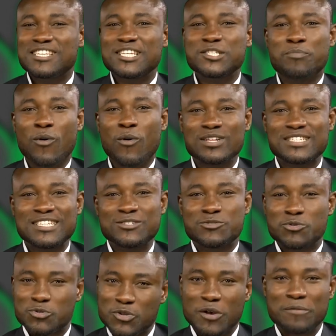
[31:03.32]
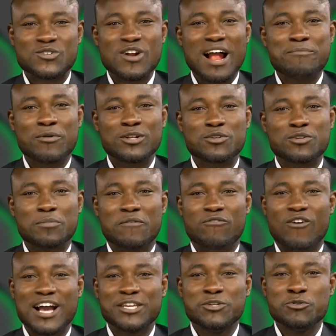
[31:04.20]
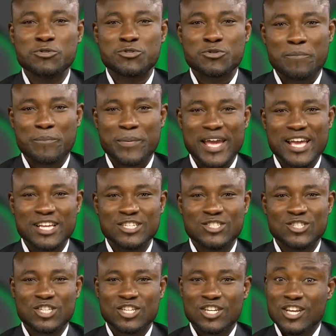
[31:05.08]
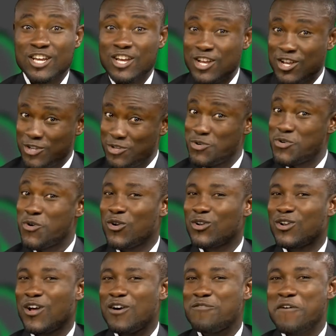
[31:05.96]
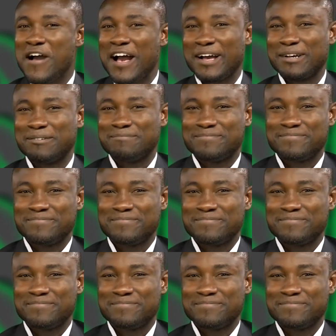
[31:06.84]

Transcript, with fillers: this button to subscribe on top of our YouTube page. You go love her.